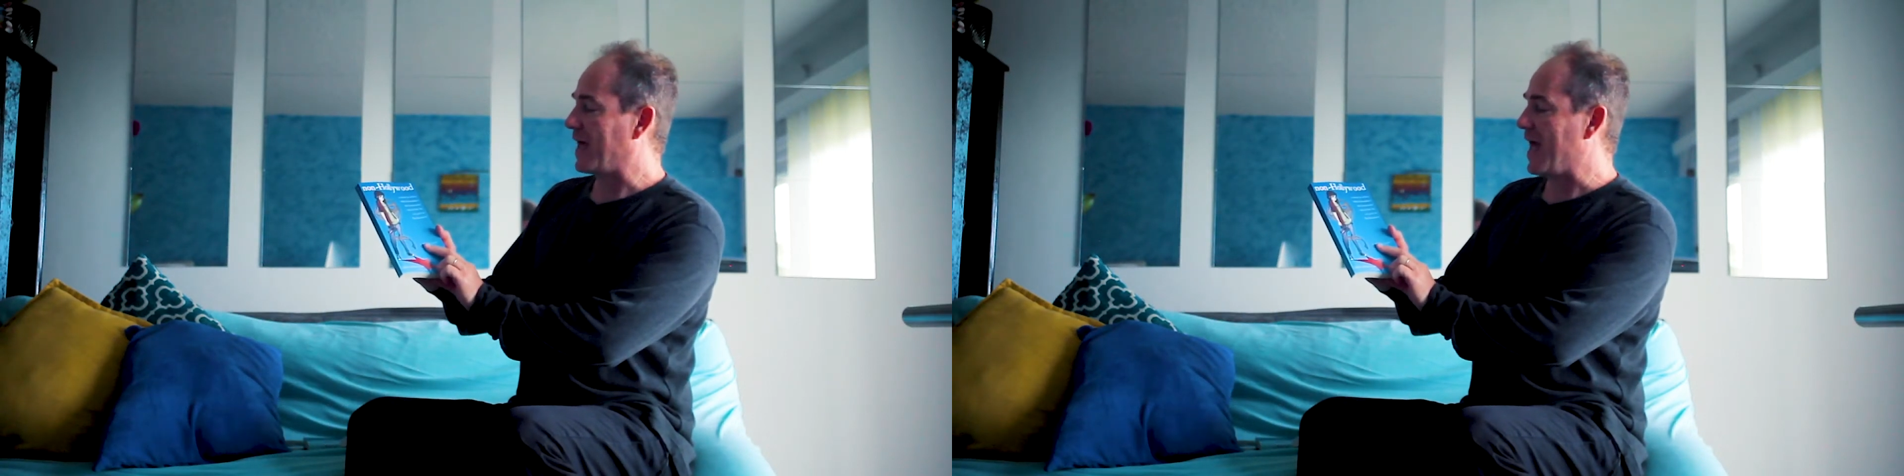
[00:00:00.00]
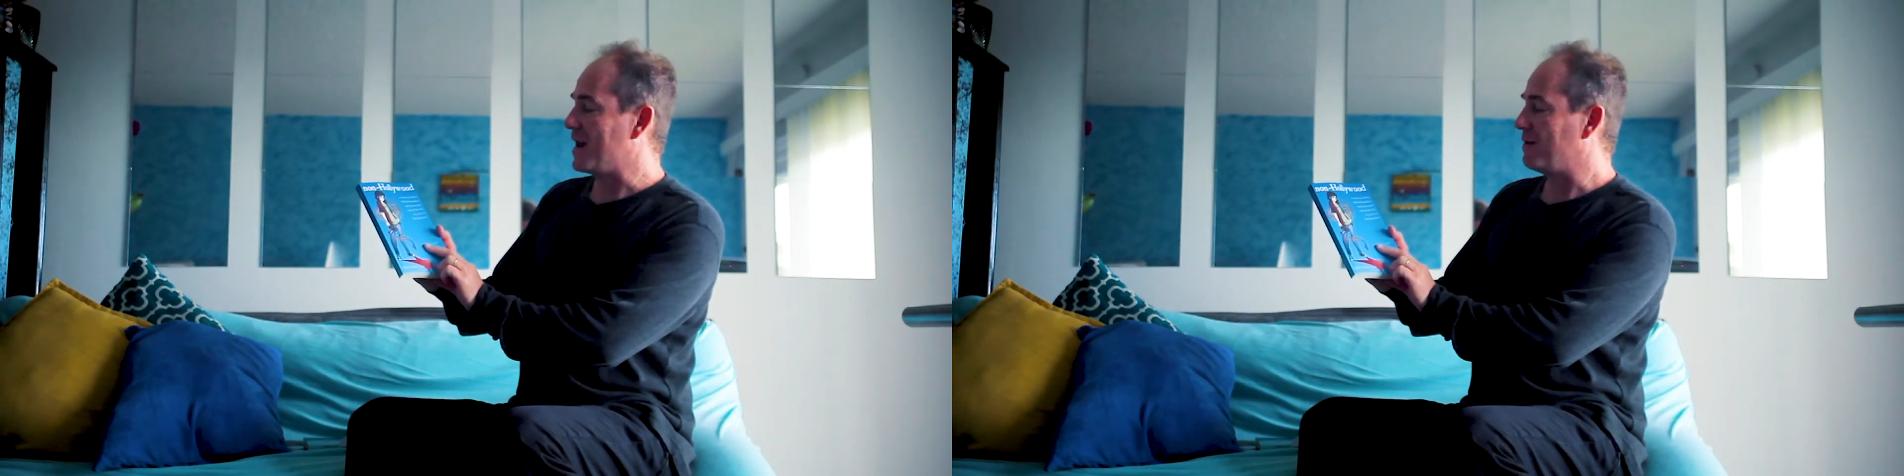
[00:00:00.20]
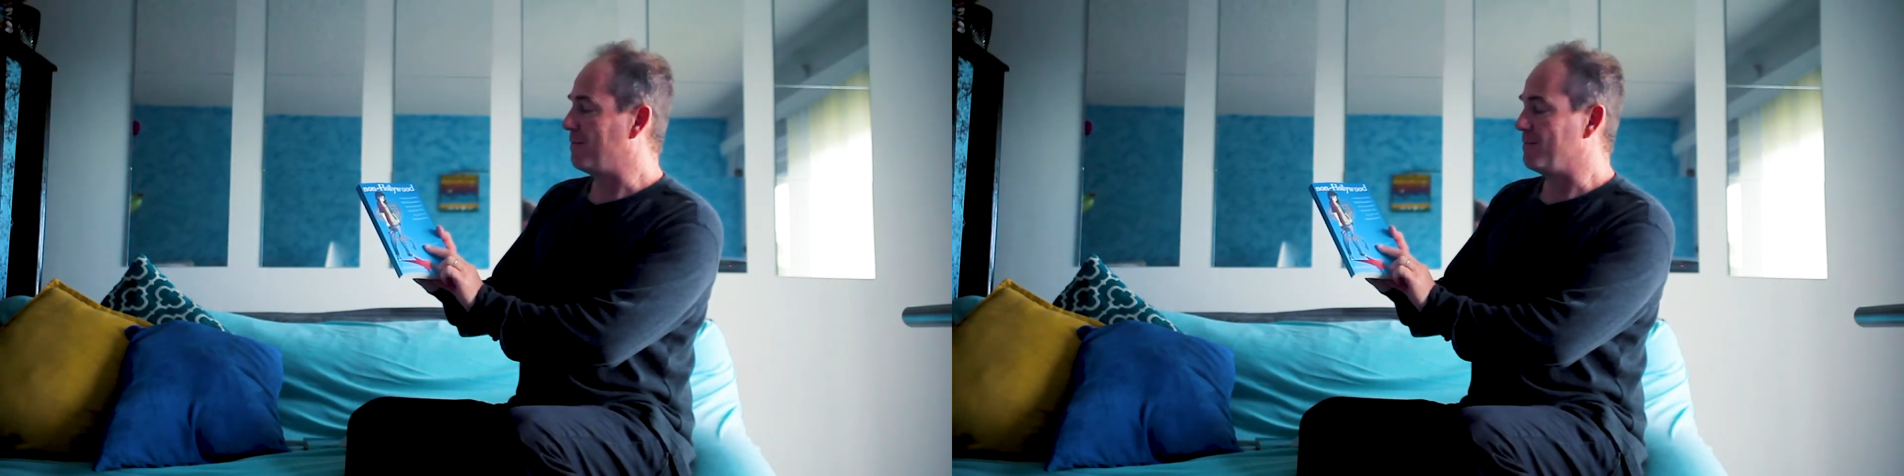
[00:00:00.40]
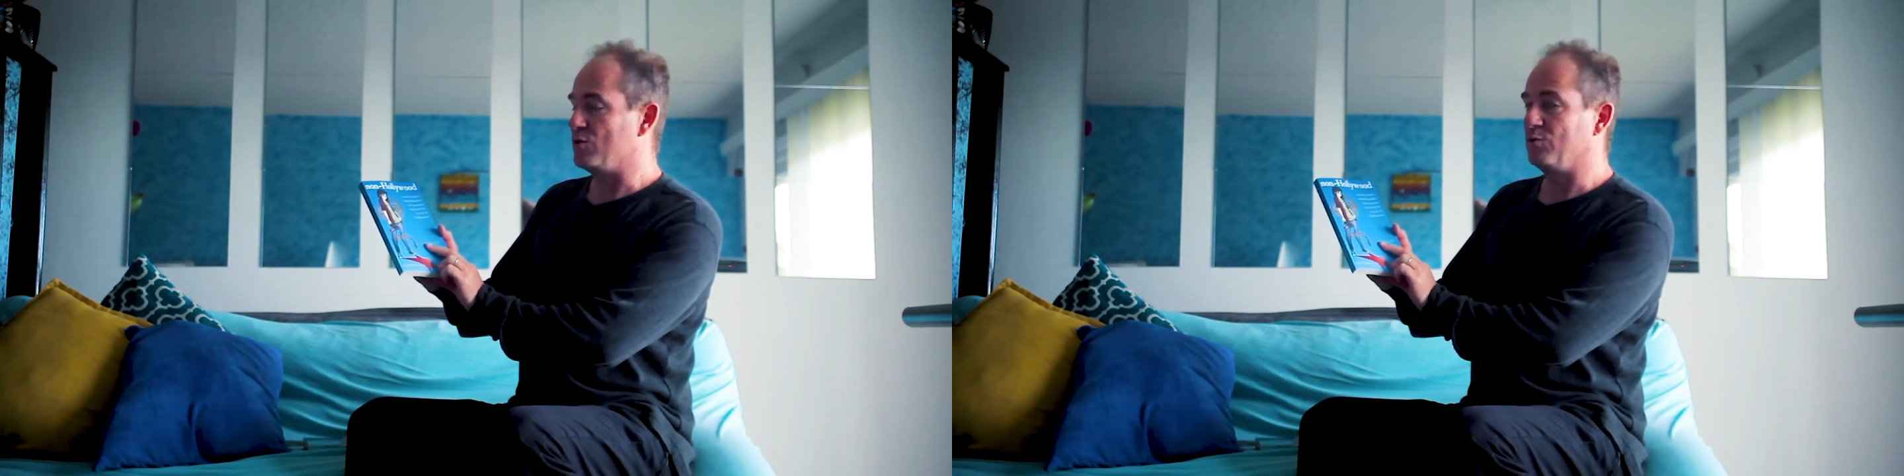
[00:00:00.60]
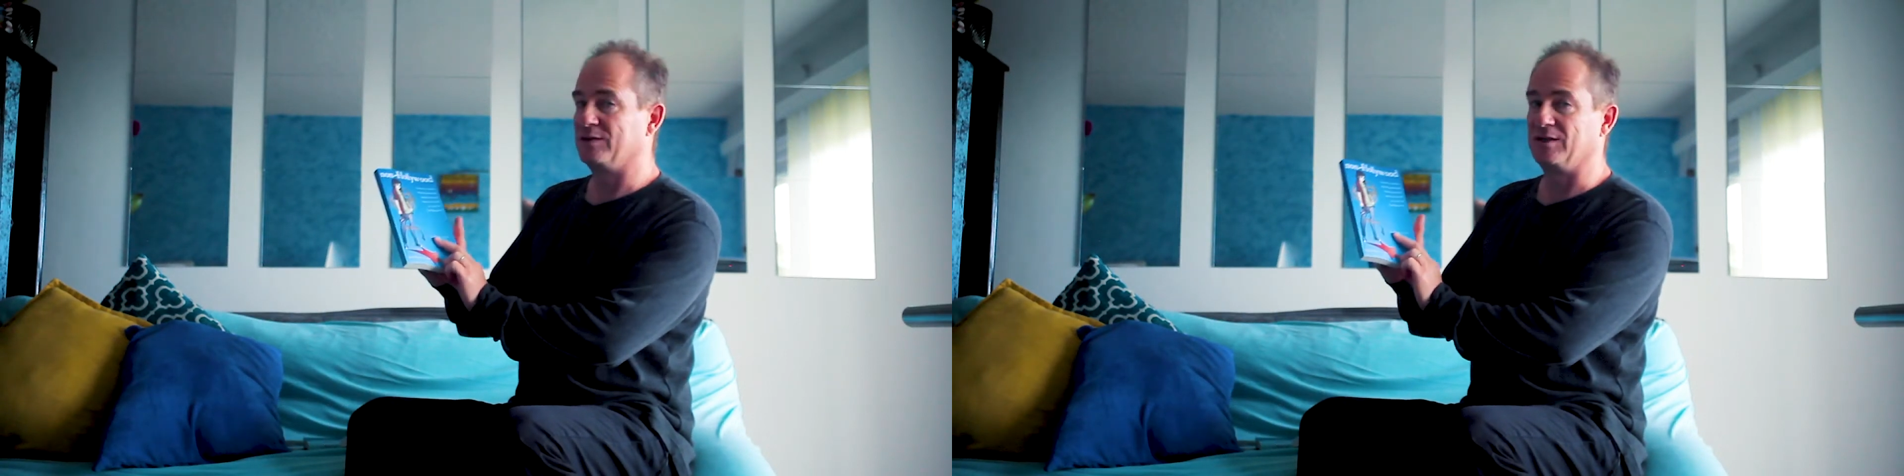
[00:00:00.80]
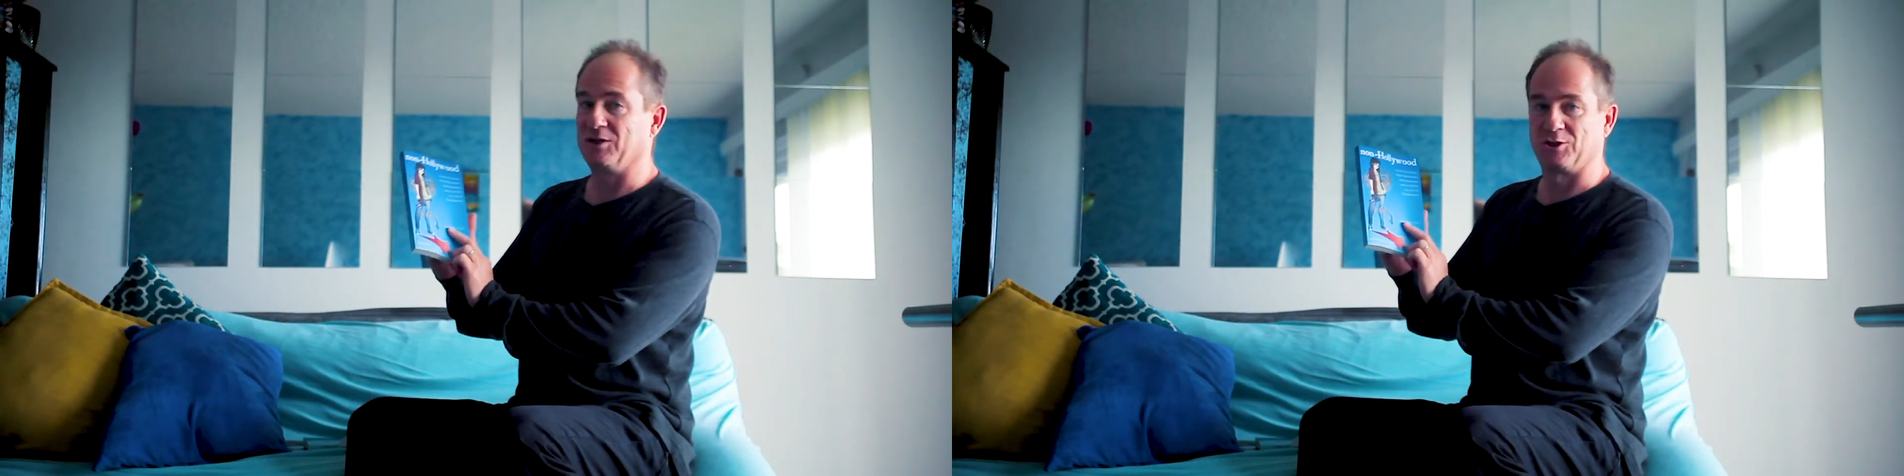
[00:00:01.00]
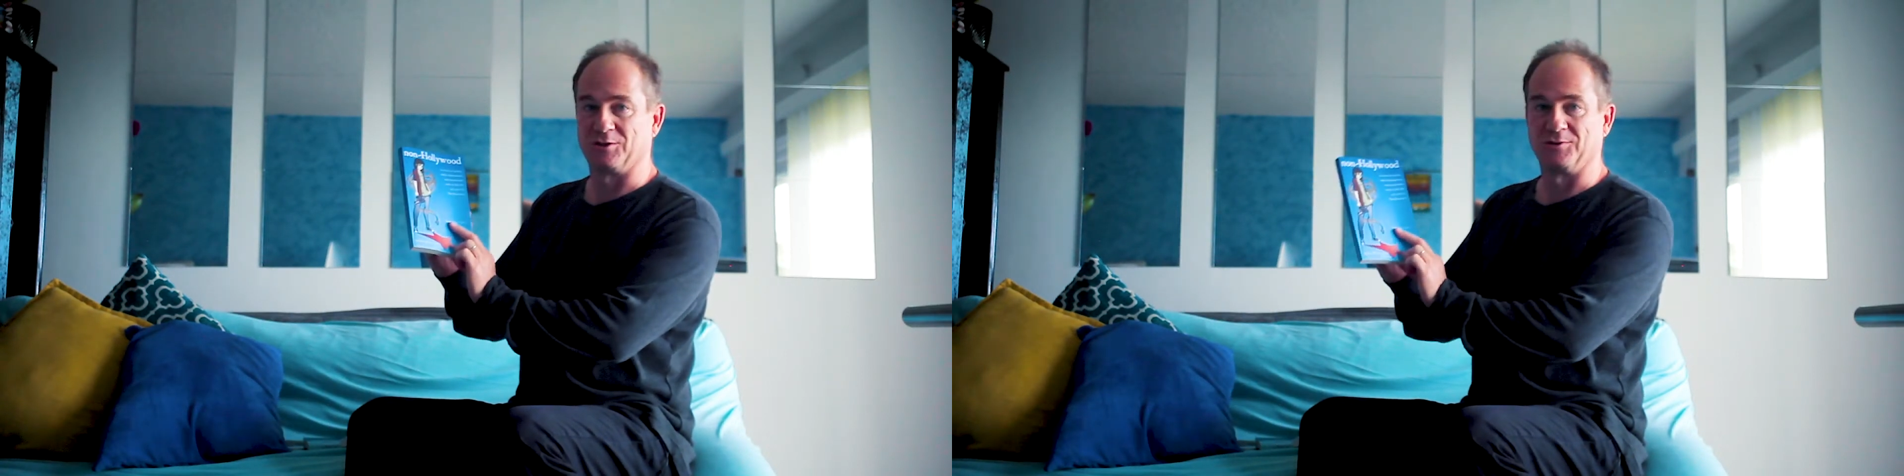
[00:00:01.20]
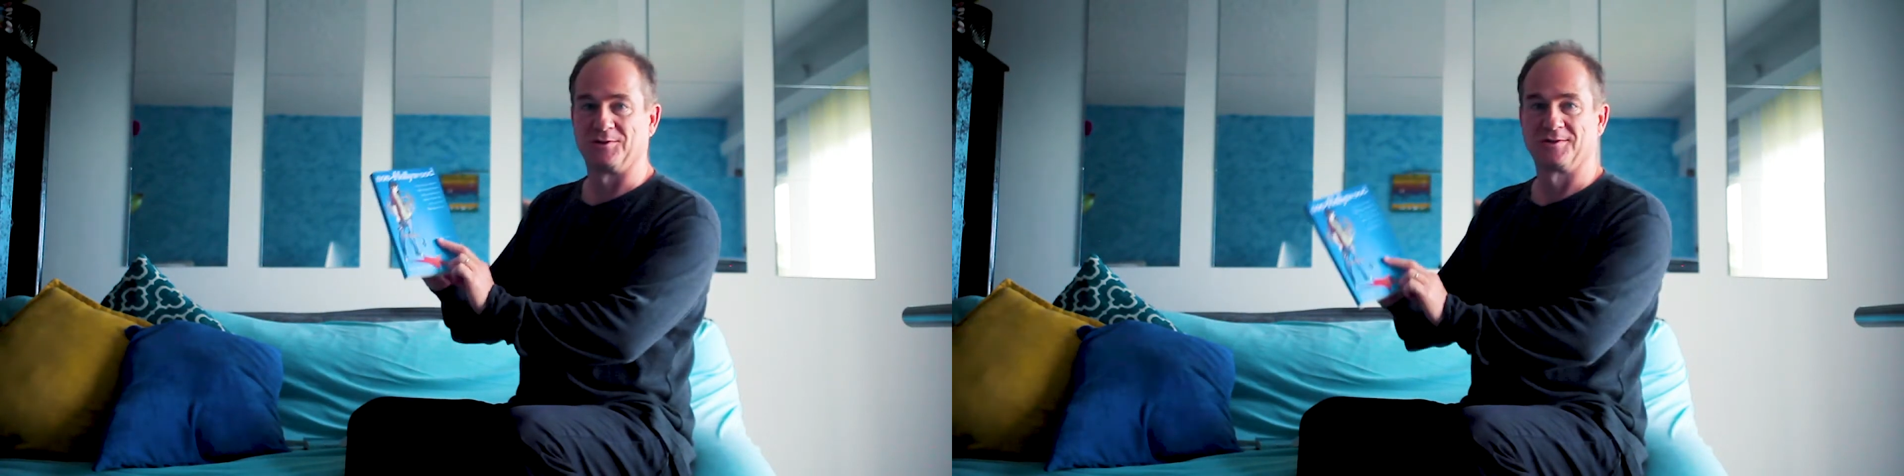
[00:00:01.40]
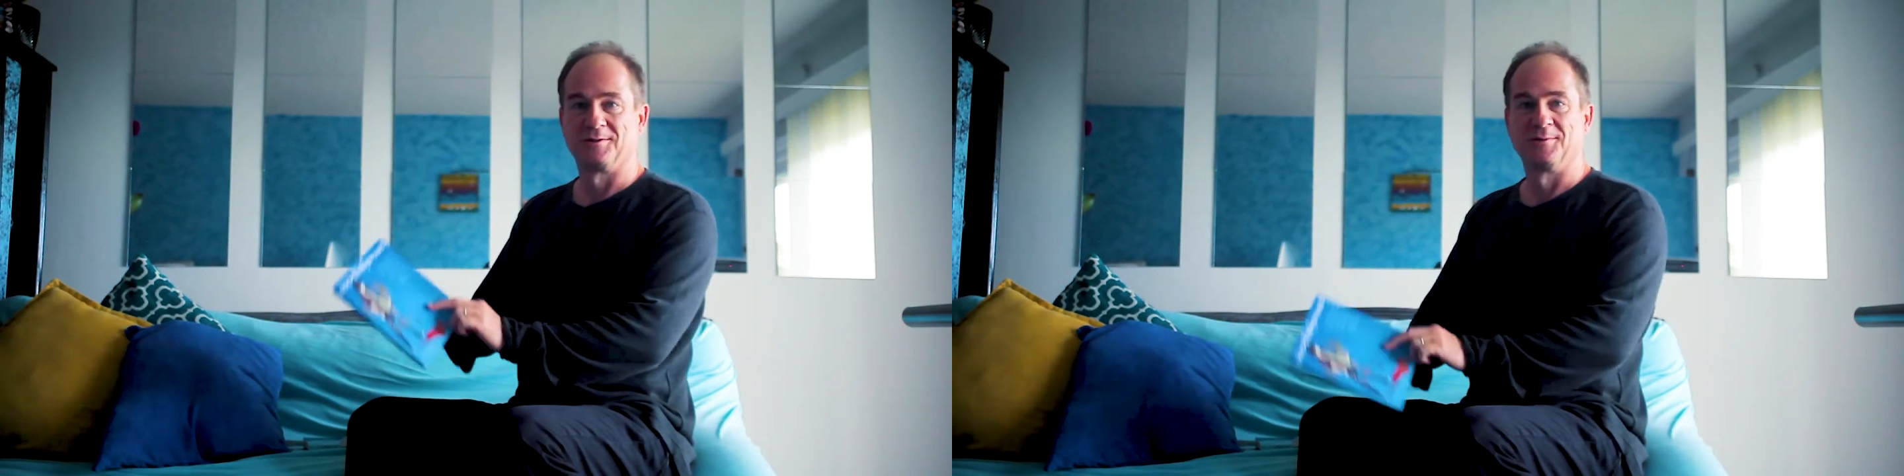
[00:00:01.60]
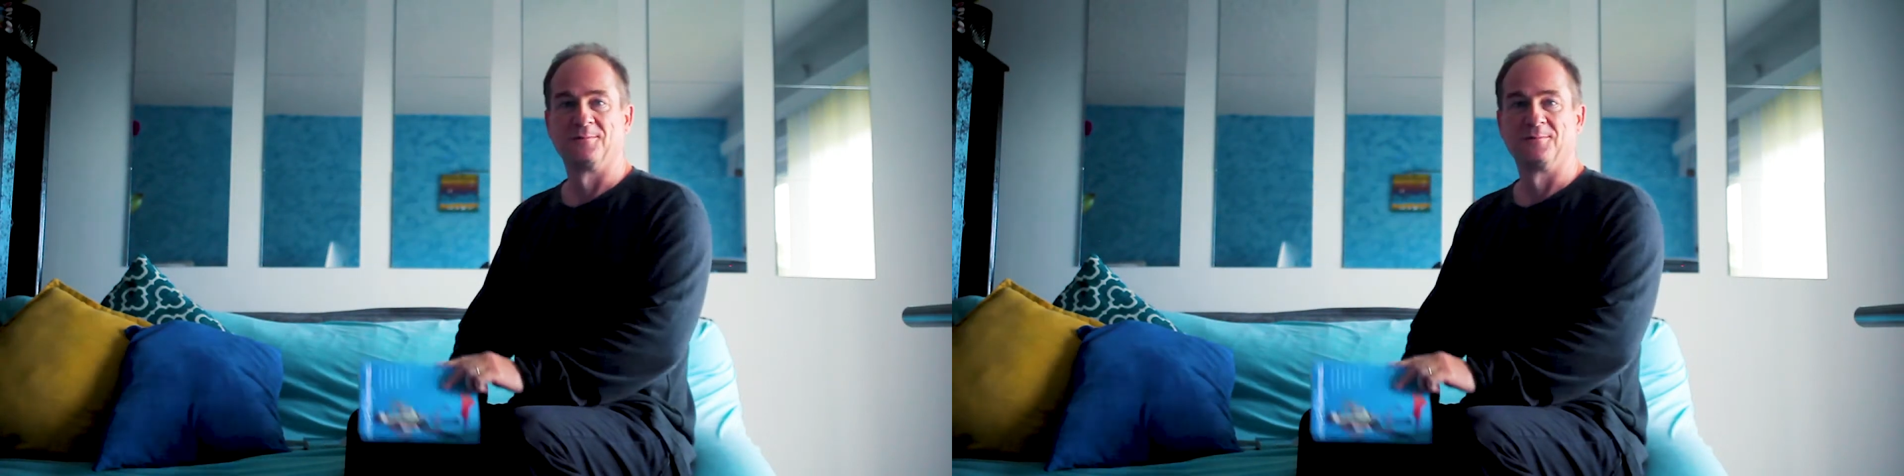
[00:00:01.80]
and musicians.